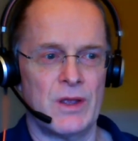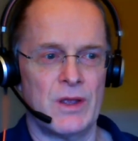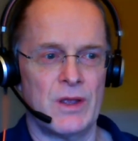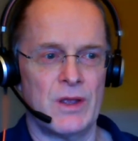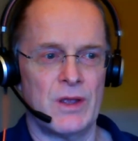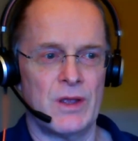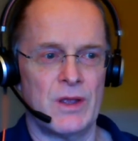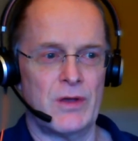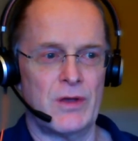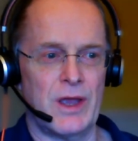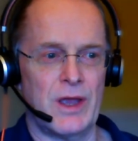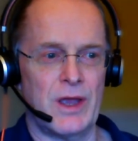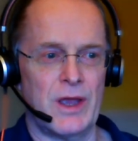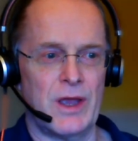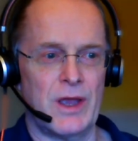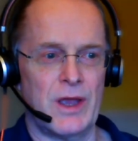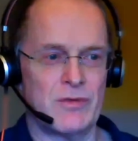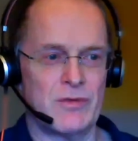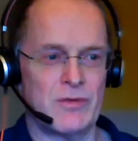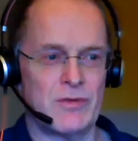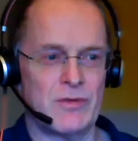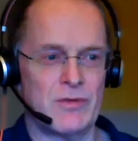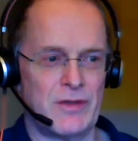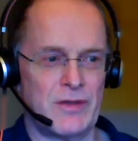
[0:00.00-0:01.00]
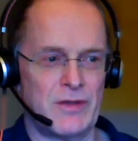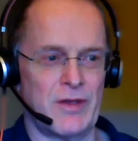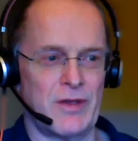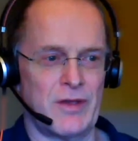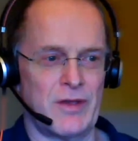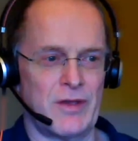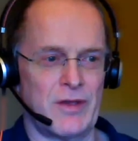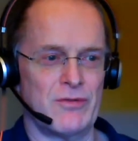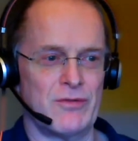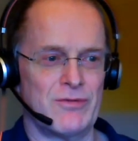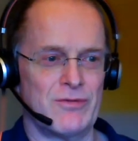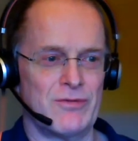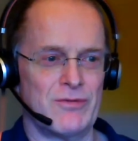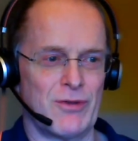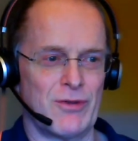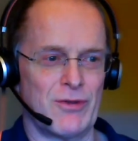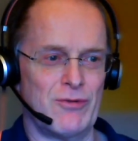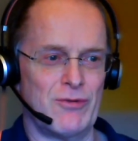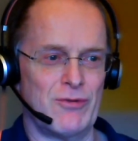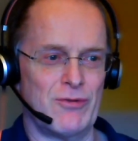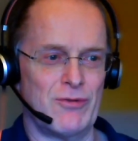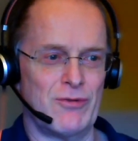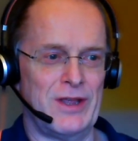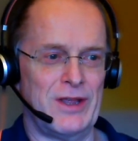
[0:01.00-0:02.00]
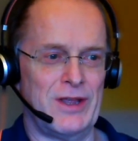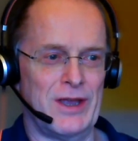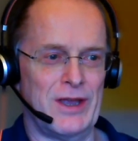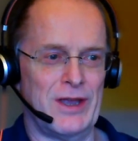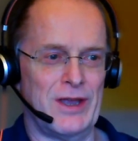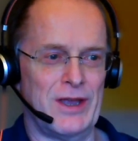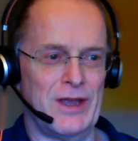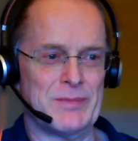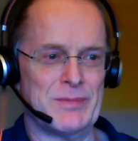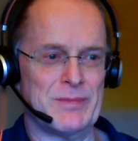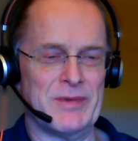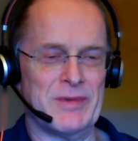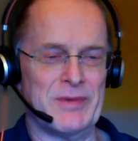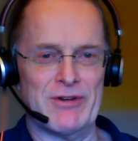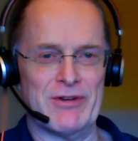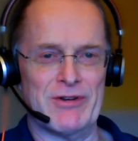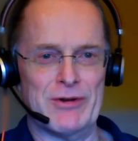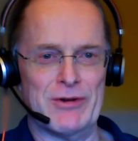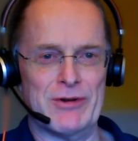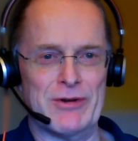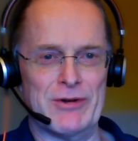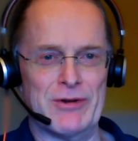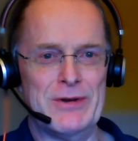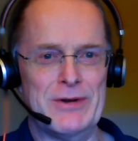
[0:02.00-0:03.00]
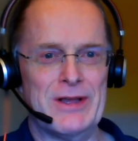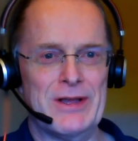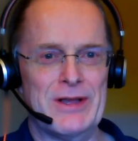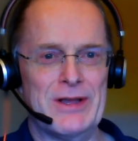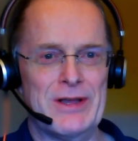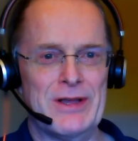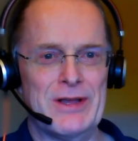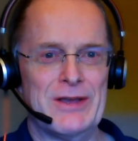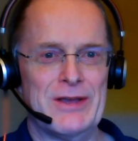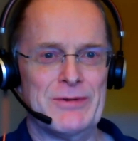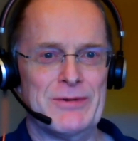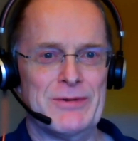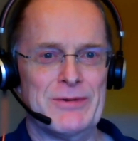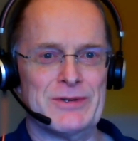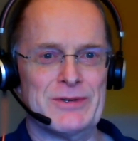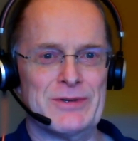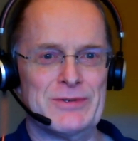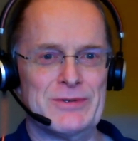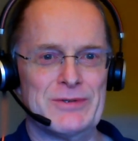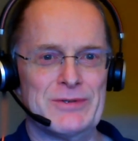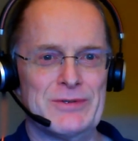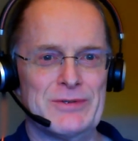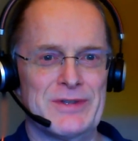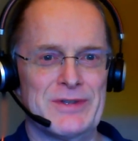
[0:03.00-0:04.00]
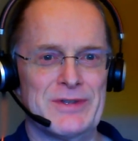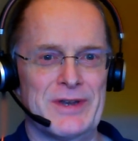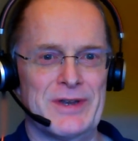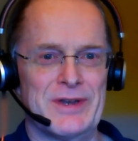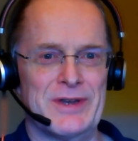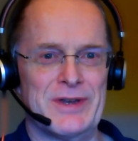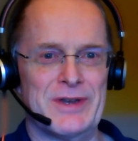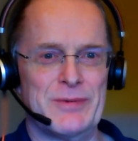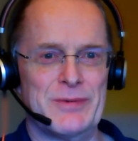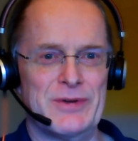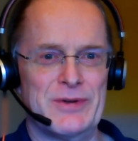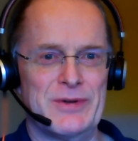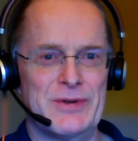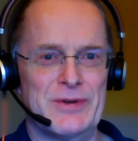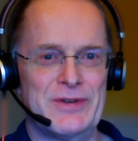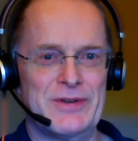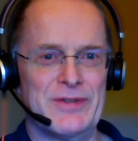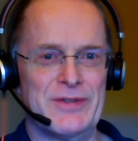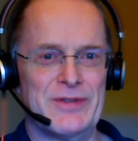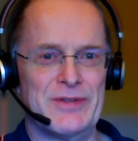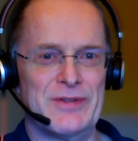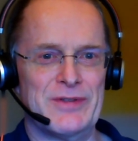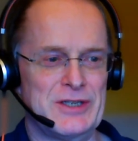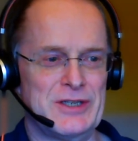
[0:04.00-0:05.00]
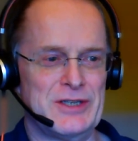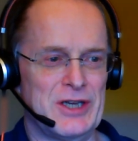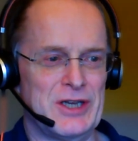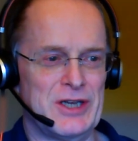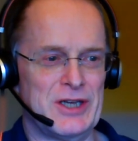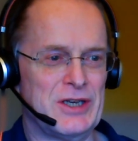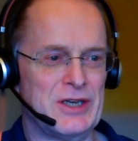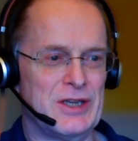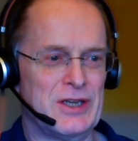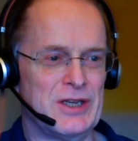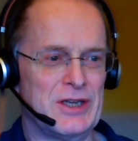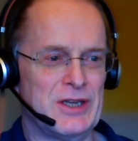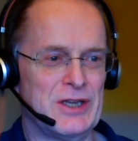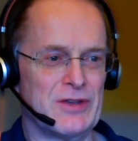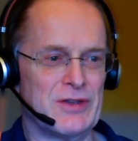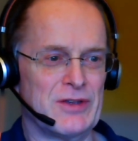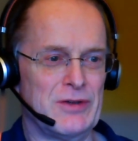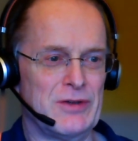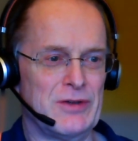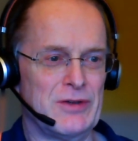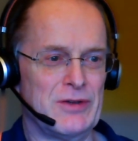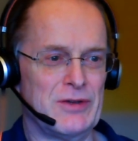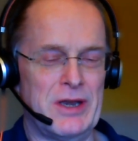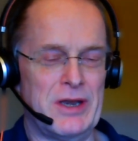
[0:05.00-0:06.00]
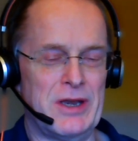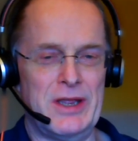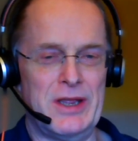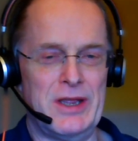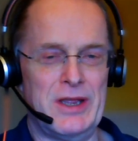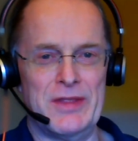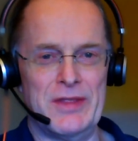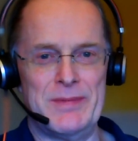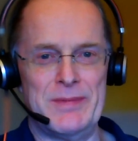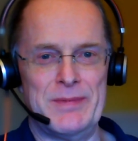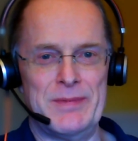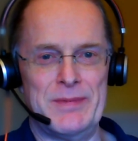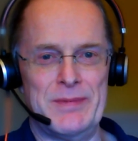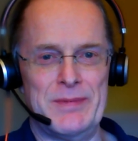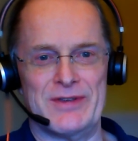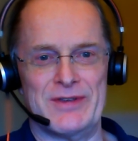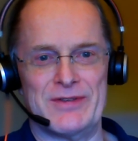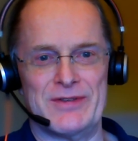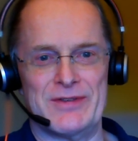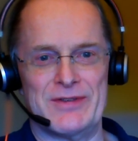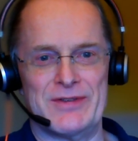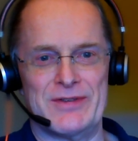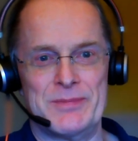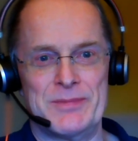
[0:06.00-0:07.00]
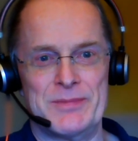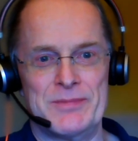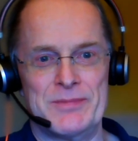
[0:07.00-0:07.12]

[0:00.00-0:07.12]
Okay, so I guess that's already covered Mirror Hall, which was the next point on the agenda. So any other business?